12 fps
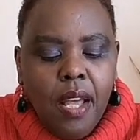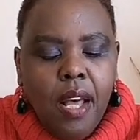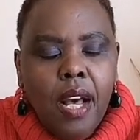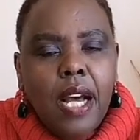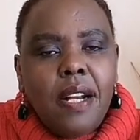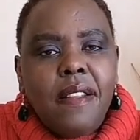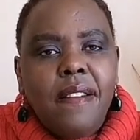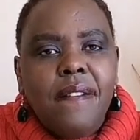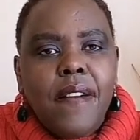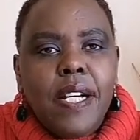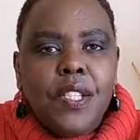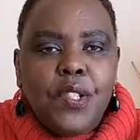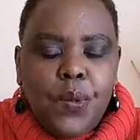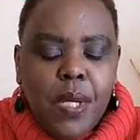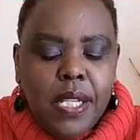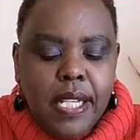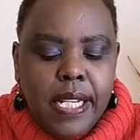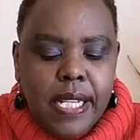And the first
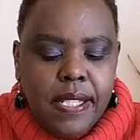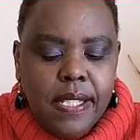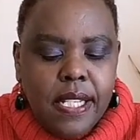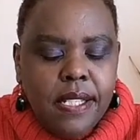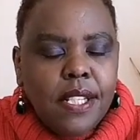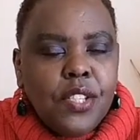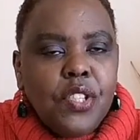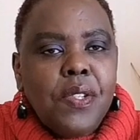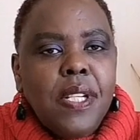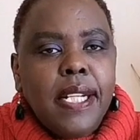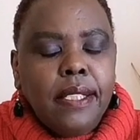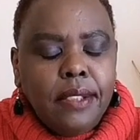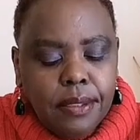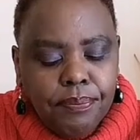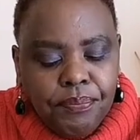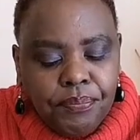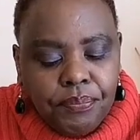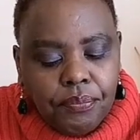one is, as a student,
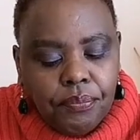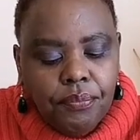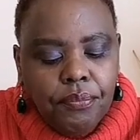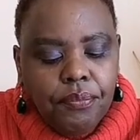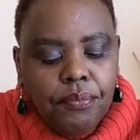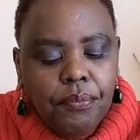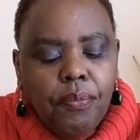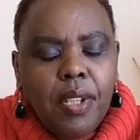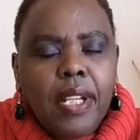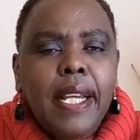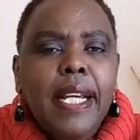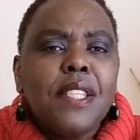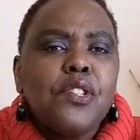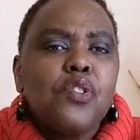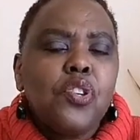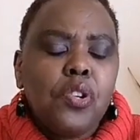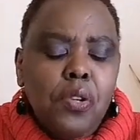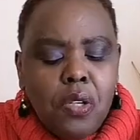get to
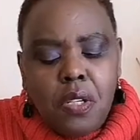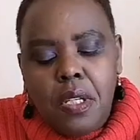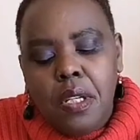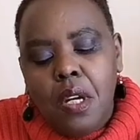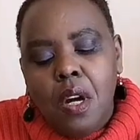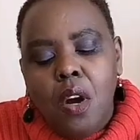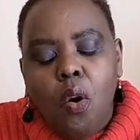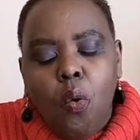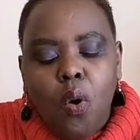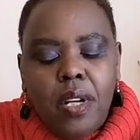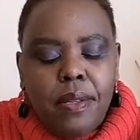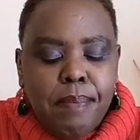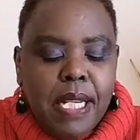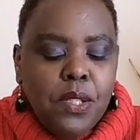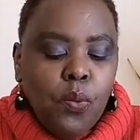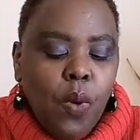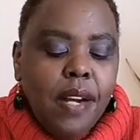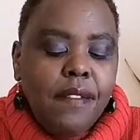know what best
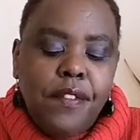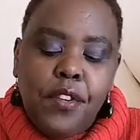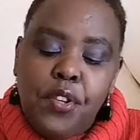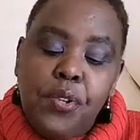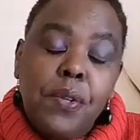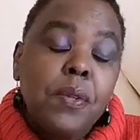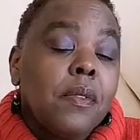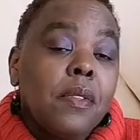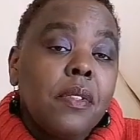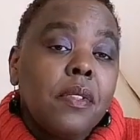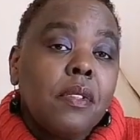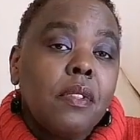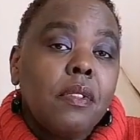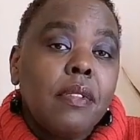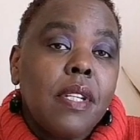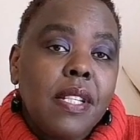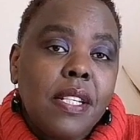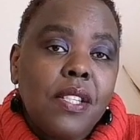work for you.
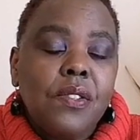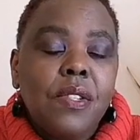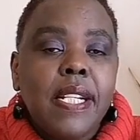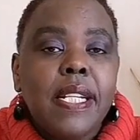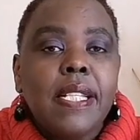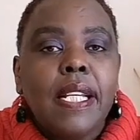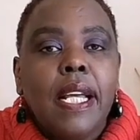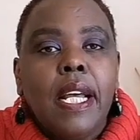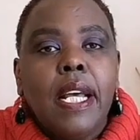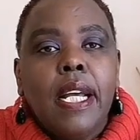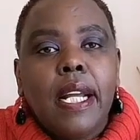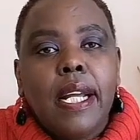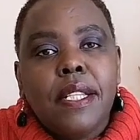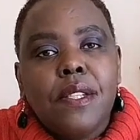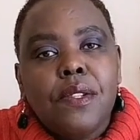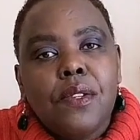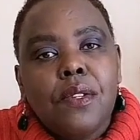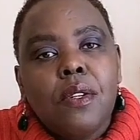As a student, get to
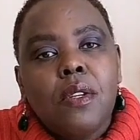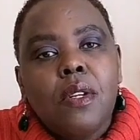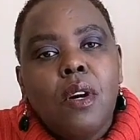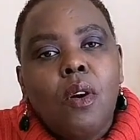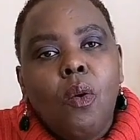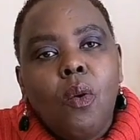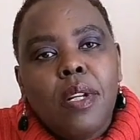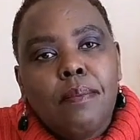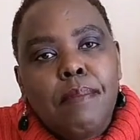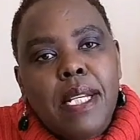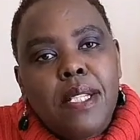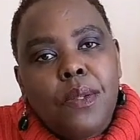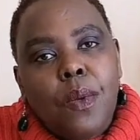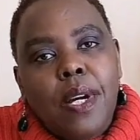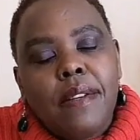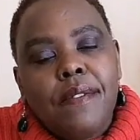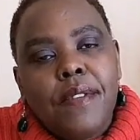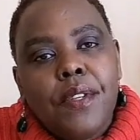know what best
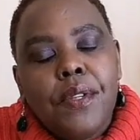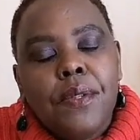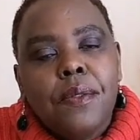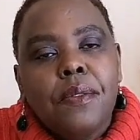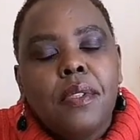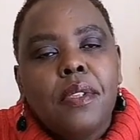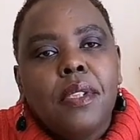work for you.